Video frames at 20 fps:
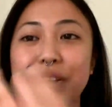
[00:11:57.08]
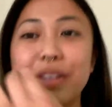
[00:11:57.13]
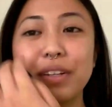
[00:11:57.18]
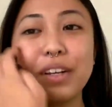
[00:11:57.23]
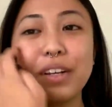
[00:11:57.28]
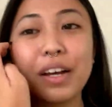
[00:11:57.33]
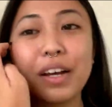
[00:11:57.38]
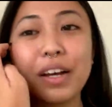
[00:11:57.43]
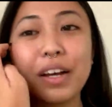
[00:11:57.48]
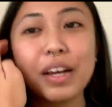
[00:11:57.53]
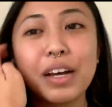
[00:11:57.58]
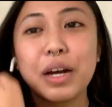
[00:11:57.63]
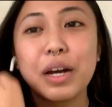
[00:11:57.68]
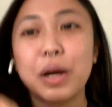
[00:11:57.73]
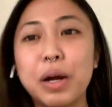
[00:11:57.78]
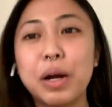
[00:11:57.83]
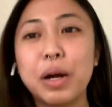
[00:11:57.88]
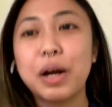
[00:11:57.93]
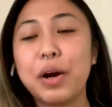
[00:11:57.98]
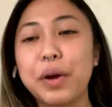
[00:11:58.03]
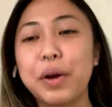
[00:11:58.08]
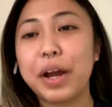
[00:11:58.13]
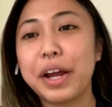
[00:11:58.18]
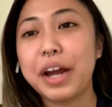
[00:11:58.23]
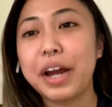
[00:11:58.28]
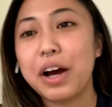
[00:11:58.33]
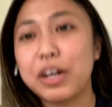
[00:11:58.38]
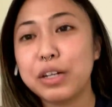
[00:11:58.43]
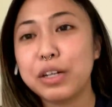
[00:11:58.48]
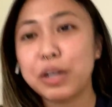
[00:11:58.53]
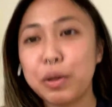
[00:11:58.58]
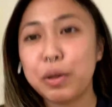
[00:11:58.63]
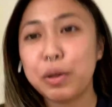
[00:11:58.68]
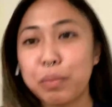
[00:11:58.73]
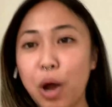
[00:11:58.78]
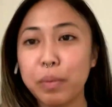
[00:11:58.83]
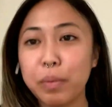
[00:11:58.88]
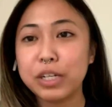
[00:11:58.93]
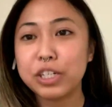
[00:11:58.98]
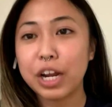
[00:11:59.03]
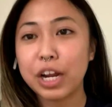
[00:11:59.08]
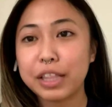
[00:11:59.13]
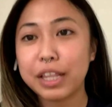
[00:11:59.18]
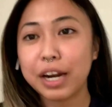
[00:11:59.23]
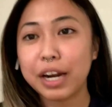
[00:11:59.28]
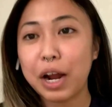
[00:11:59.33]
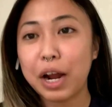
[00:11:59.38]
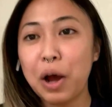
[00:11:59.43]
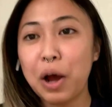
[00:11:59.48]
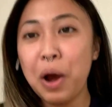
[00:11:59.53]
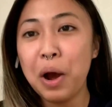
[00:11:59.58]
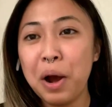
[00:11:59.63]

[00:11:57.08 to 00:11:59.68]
YouTube. Okay, I'll probably check that